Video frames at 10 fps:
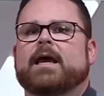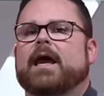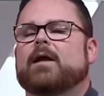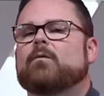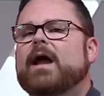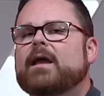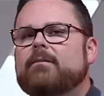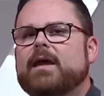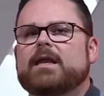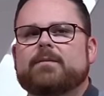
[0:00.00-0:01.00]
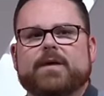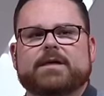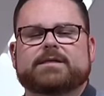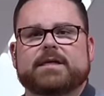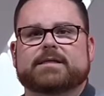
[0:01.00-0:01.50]
and recommended
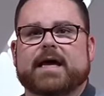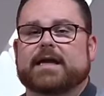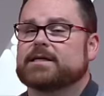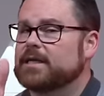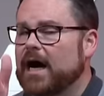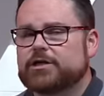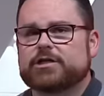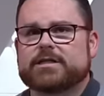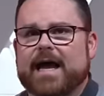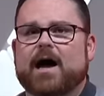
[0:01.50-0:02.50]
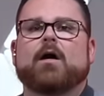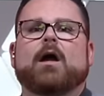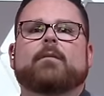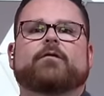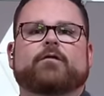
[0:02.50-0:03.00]
PC settings, not just now,
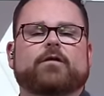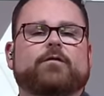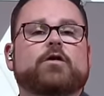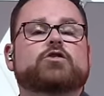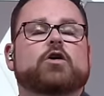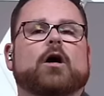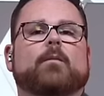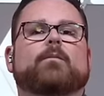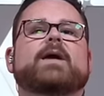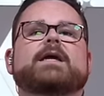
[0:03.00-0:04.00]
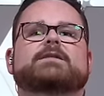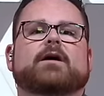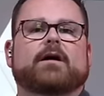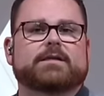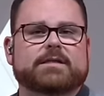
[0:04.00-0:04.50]
but for the future, are based
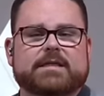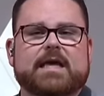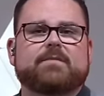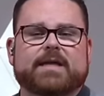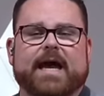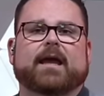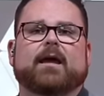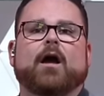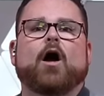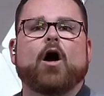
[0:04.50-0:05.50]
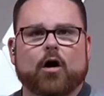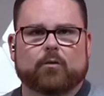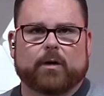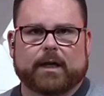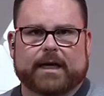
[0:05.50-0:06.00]
on Steam Deck
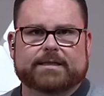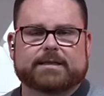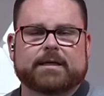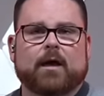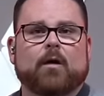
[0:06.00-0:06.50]
hardware list.